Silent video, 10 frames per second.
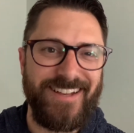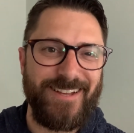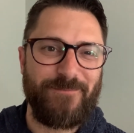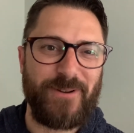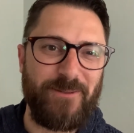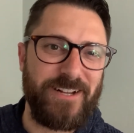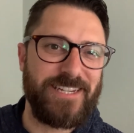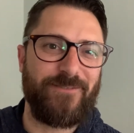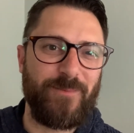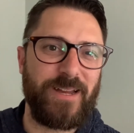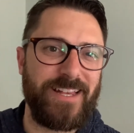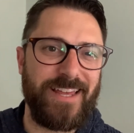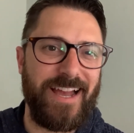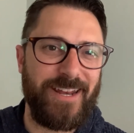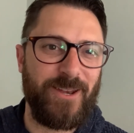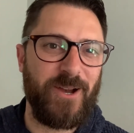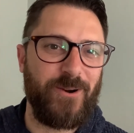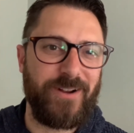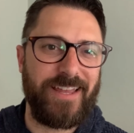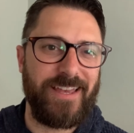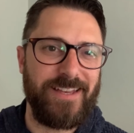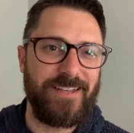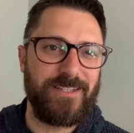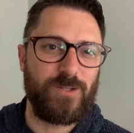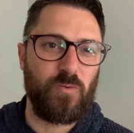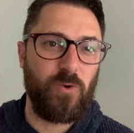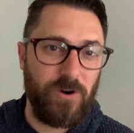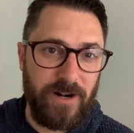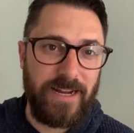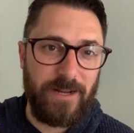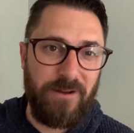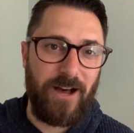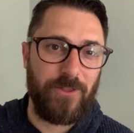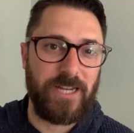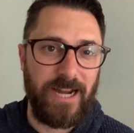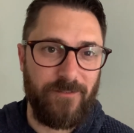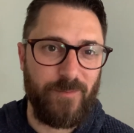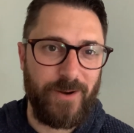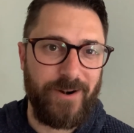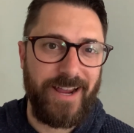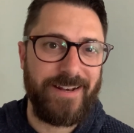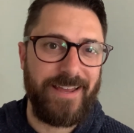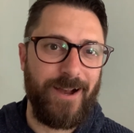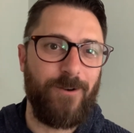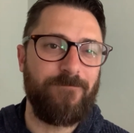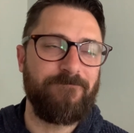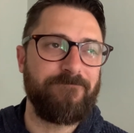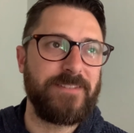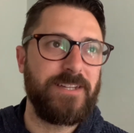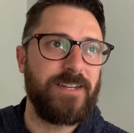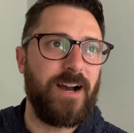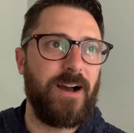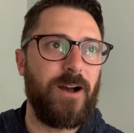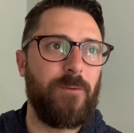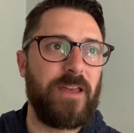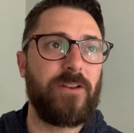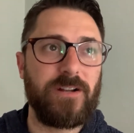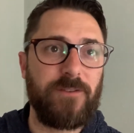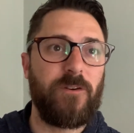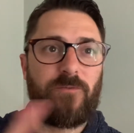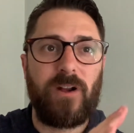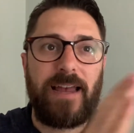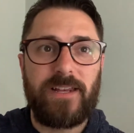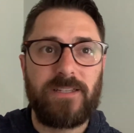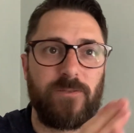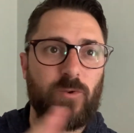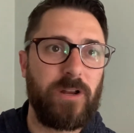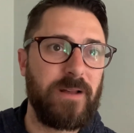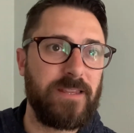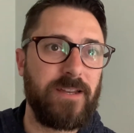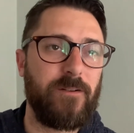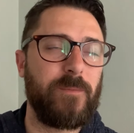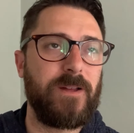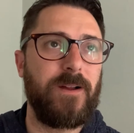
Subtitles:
Pretty much everybody that I know is worried about the government right now. And there are different varieties of worry about the government.